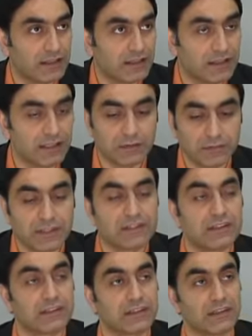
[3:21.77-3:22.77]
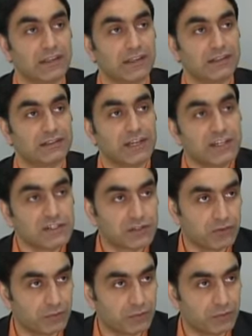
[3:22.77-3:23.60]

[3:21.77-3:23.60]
he immediately rushed to